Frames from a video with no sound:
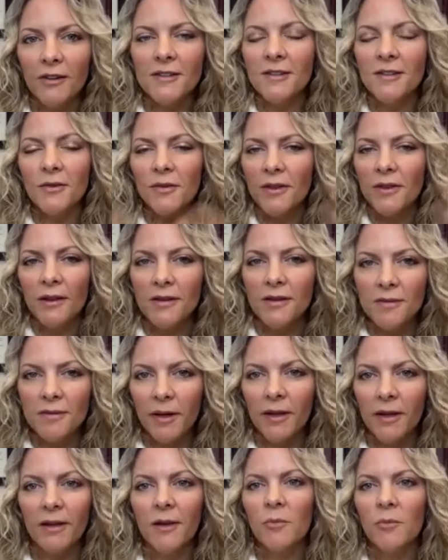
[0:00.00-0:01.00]
So things
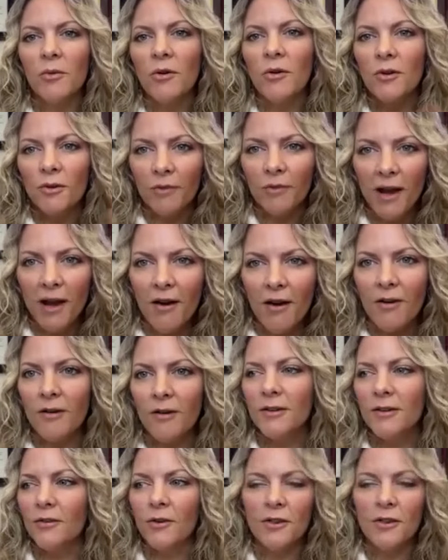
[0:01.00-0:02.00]
might get blown
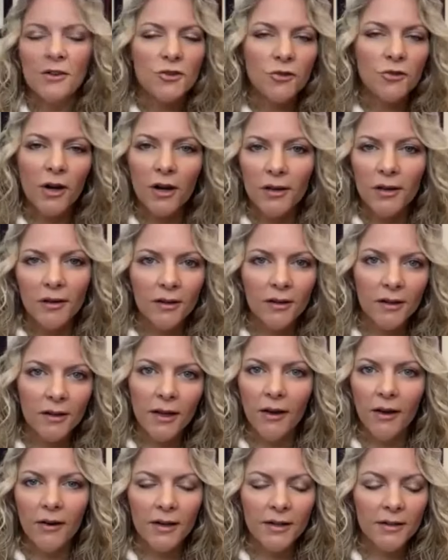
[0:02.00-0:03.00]
around, or the truck that
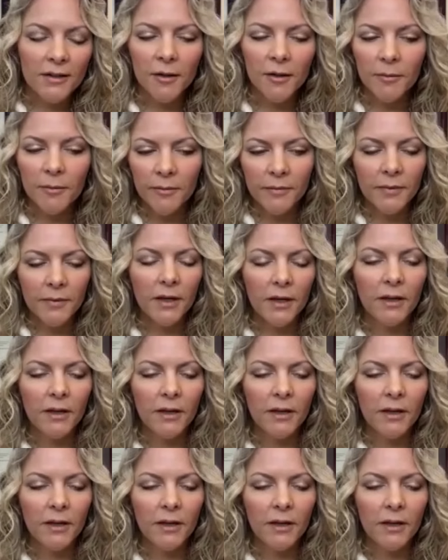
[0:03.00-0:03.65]
carried them,